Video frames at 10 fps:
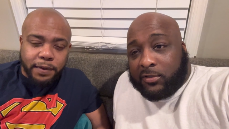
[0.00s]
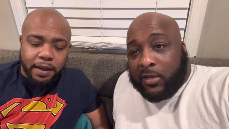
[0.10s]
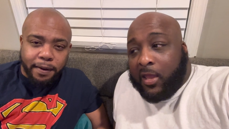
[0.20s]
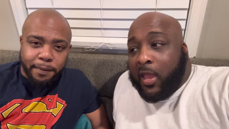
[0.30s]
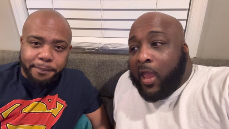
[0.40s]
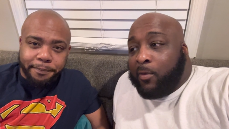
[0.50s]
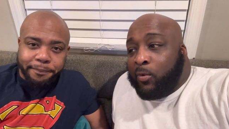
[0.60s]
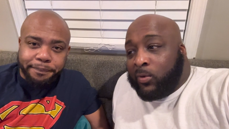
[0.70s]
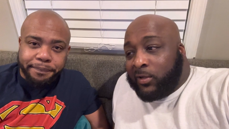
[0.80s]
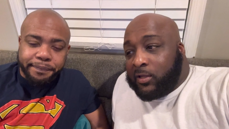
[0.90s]
Speaker 1: Yeah. And
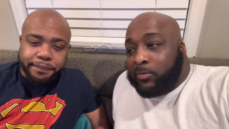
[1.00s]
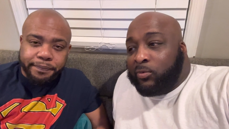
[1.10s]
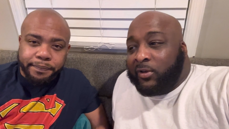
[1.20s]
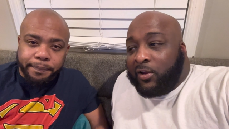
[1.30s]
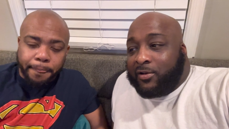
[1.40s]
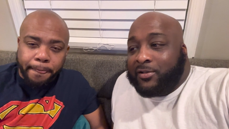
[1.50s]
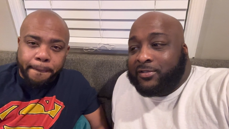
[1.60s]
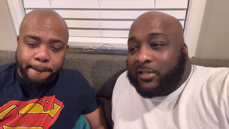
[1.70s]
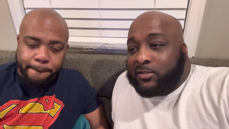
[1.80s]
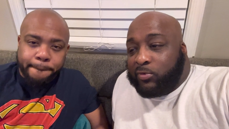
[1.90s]
when we linked up with the girls,
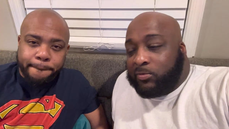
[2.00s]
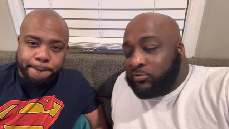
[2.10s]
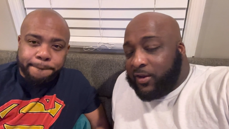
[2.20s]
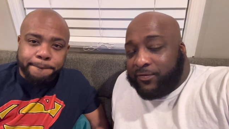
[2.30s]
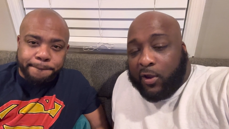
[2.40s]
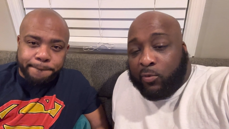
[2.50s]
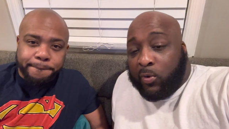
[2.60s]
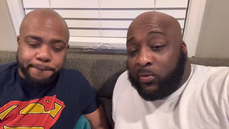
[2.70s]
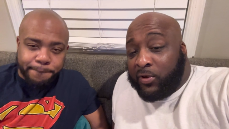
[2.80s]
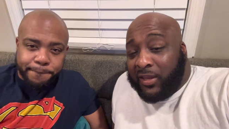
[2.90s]
that's when we were trying to figure out what we
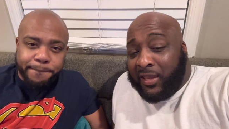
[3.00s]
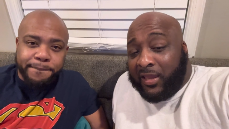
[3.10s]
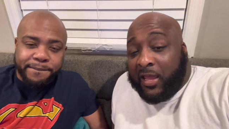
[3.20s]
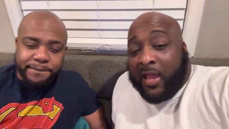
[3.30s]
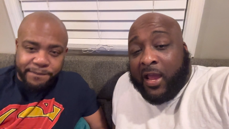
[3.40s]
were gonna eat.